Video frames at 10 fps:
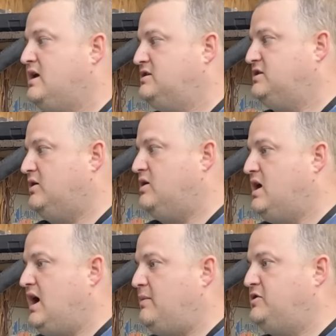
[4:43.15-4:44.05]
So
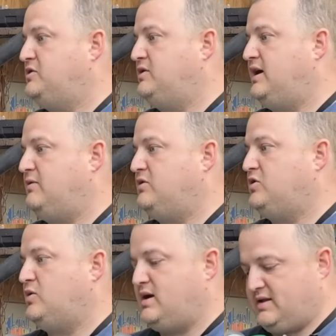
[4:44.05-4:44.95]
I'm going to do that real
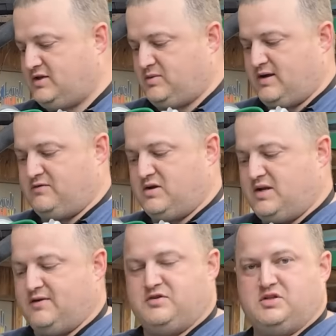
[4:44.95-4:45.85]
quick. That's what I've done.
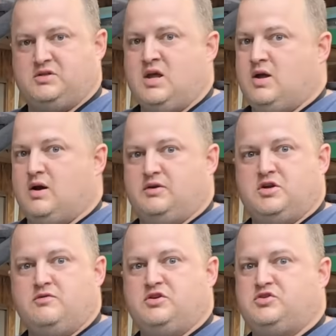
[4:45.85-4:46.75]
I've just
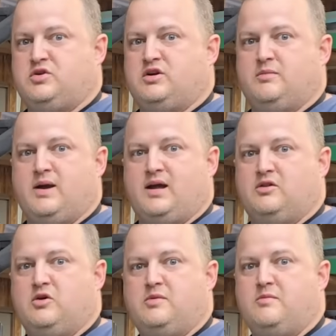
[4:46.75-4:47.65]
turn this trigger back a
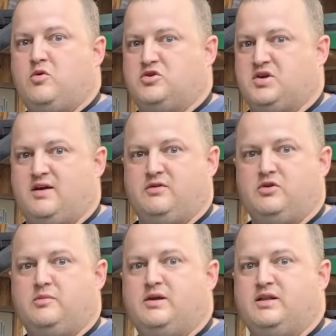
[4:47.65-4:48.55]
little bit more so I have a
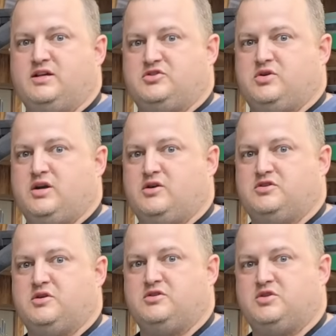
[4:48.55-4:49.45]
little bit less trigger,
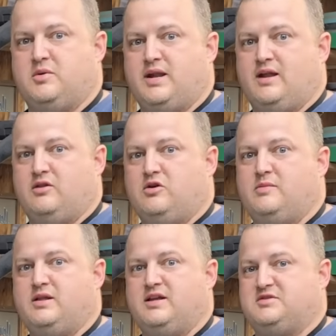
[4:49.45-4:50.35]
so it's throwing out a little
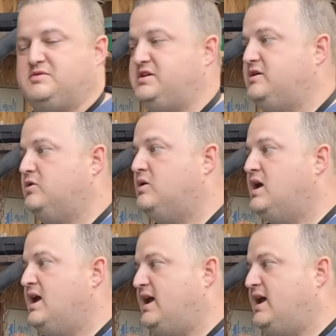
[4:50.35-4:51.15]
bit less material.